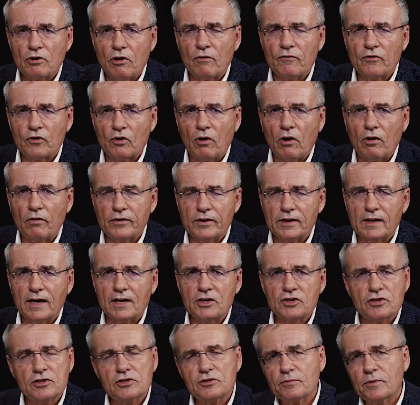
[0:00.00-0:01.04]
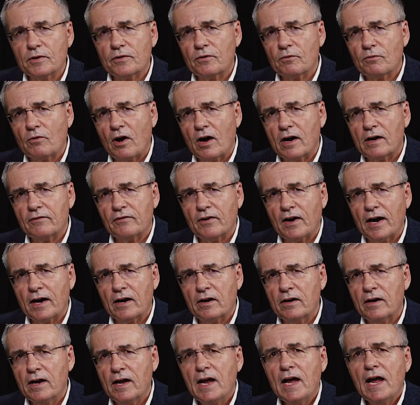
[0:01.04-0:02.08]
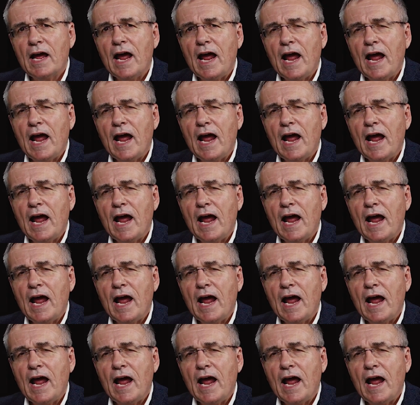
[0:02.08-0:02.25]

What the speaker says: over all the nations with a rod of iron,